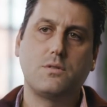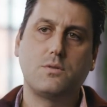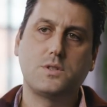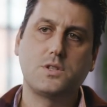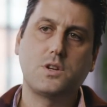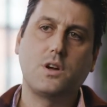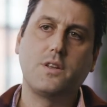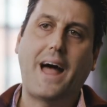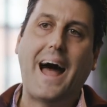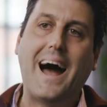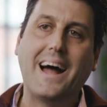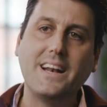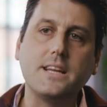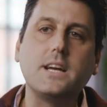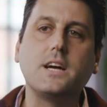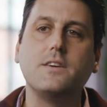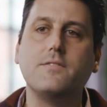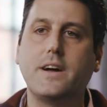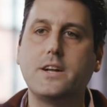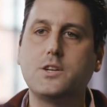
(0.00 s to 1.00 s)
you know, what's called
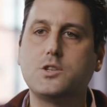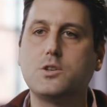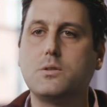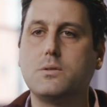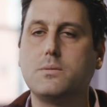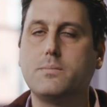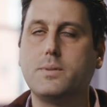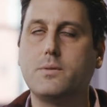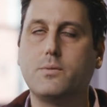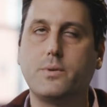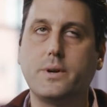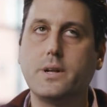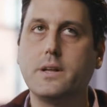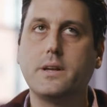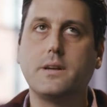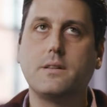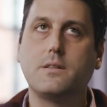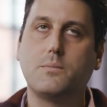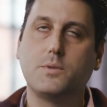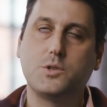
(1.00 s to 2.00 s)
unconventional, but
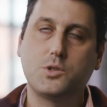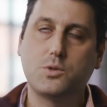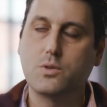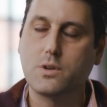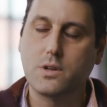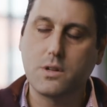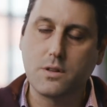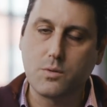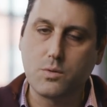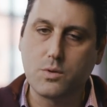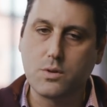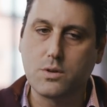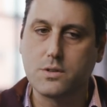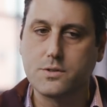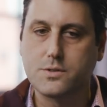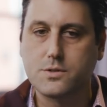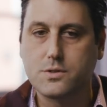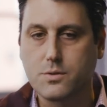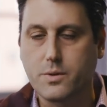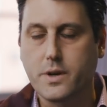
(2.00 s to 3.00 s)
really the majority of the
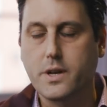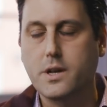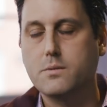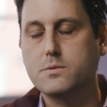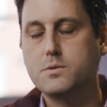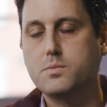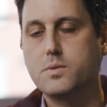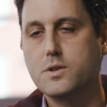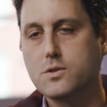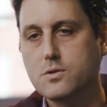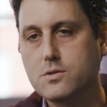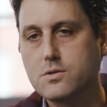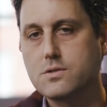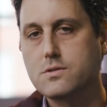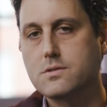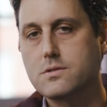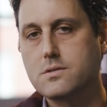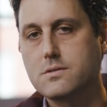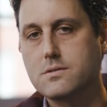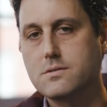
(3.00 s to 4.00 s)
world's uranium is
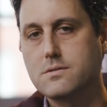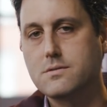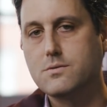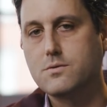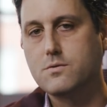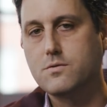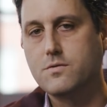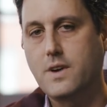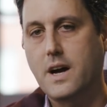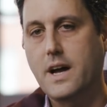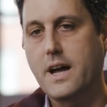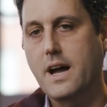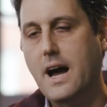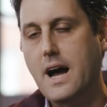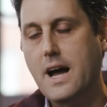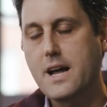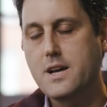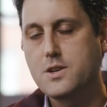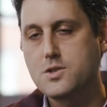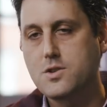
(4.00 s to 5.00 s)
produced via
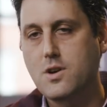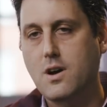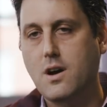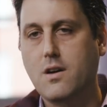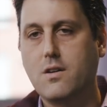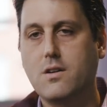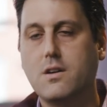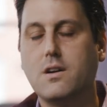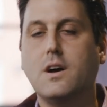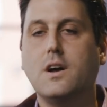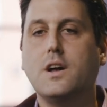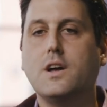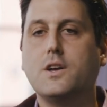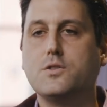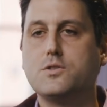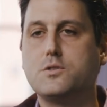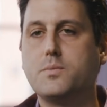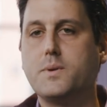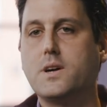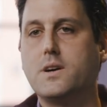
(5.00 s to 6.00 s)
ISR, or
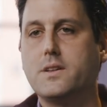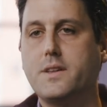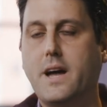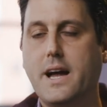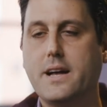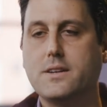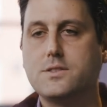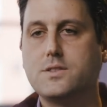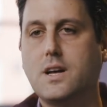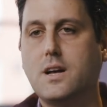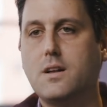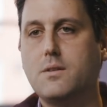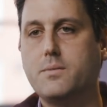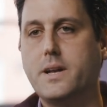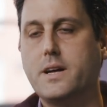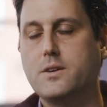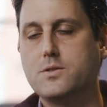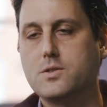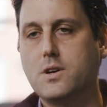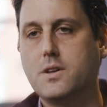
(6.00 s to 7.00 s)
used to be called ISL,
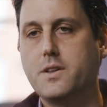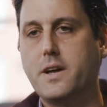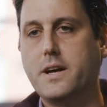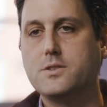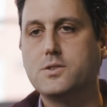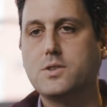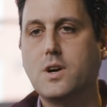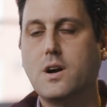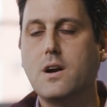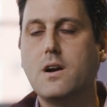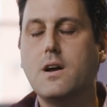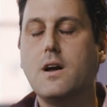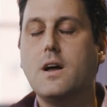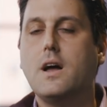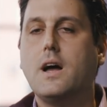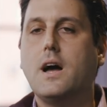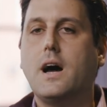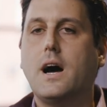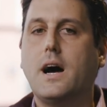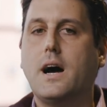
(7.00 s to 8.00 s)
but now it's called ISR.
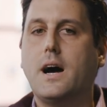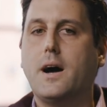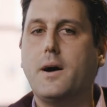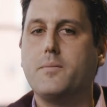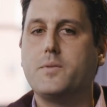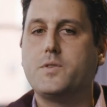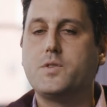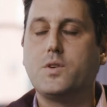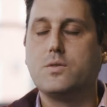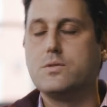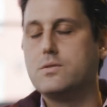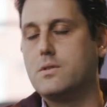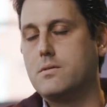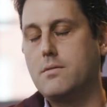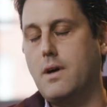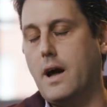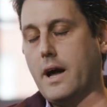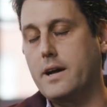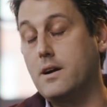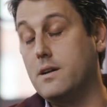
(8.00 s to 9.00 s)
So
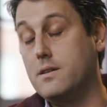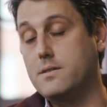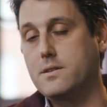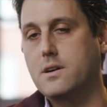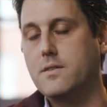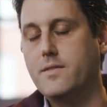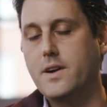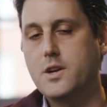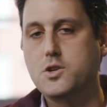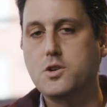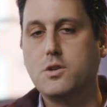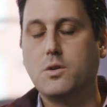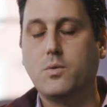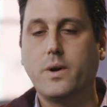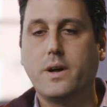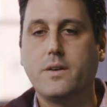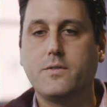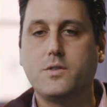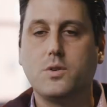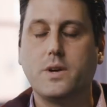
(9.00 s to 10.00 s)
I call it the conventional
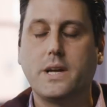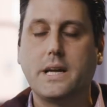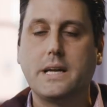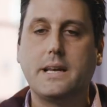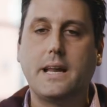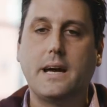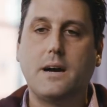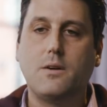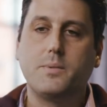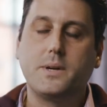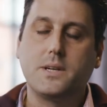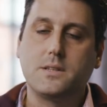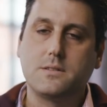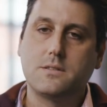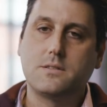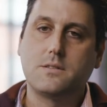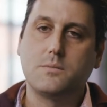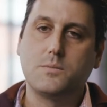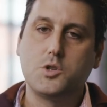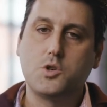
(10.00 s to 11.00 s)
way of doing it now because
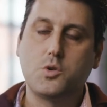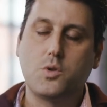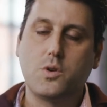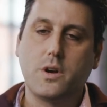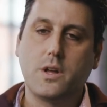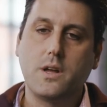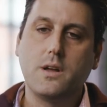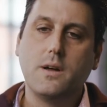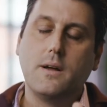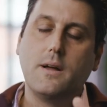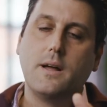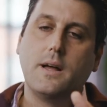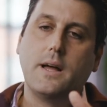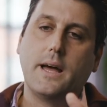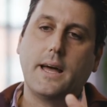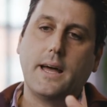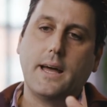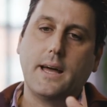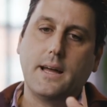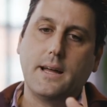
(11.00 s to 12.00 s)
it's the majority.
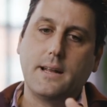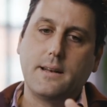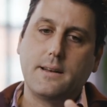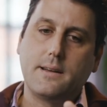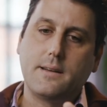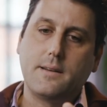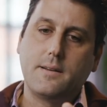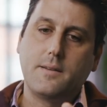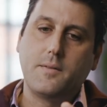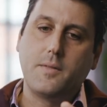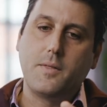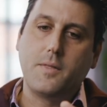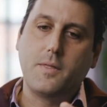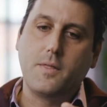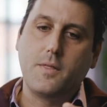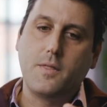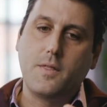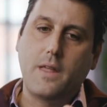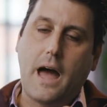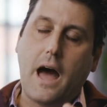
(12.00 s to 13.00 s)
And
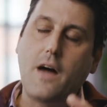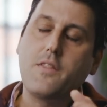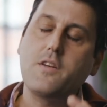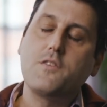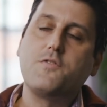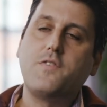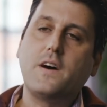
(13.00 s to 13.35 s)
how they